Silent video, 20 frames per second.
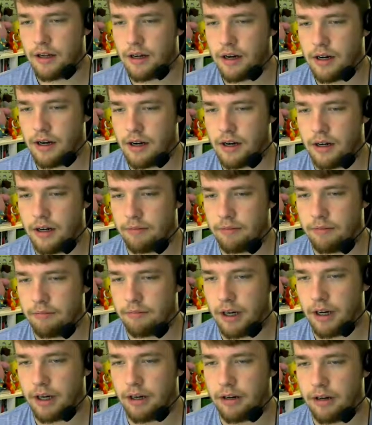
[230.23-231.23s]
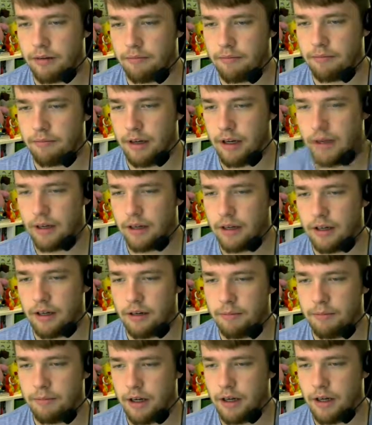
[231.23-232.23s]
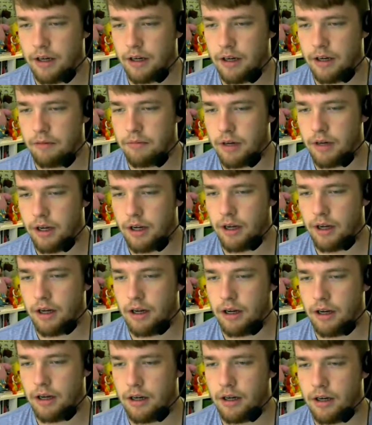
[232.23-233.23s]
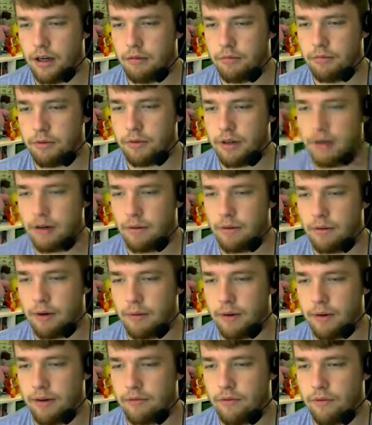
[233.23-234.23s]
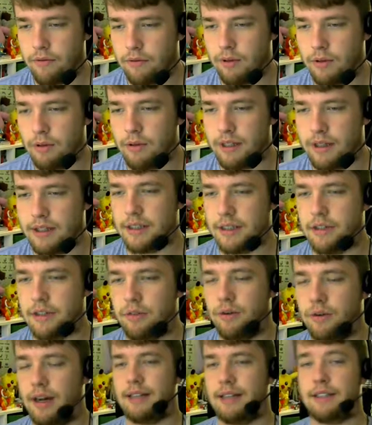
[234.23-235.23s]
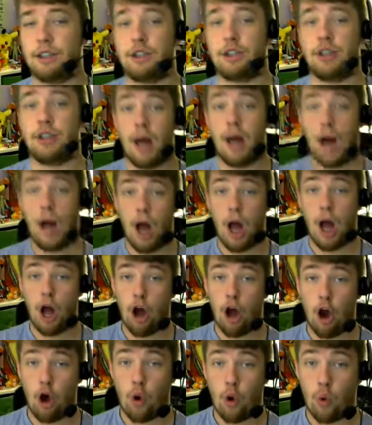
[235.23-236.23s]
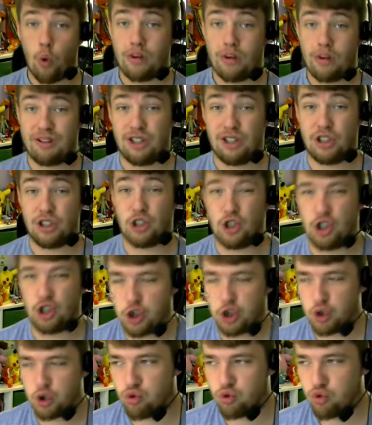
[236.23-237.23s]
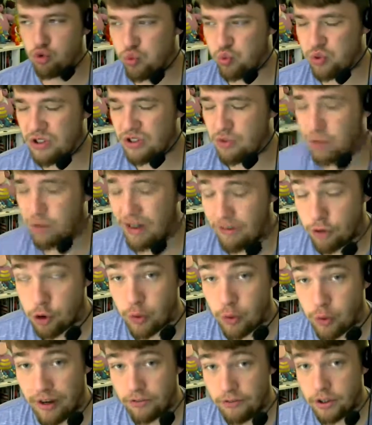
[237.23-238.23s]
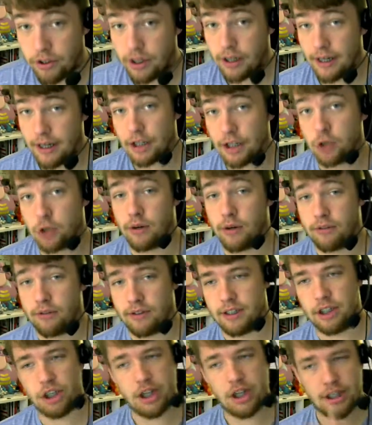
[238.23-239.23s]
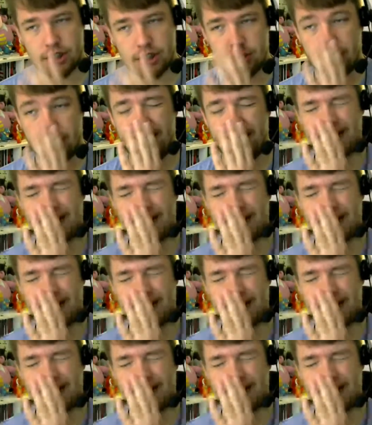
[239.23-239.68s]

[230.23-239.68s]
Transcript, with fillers: Um, um, um, um, um, we, we have Lolita who has Swift, Swift, has Swift. She has, he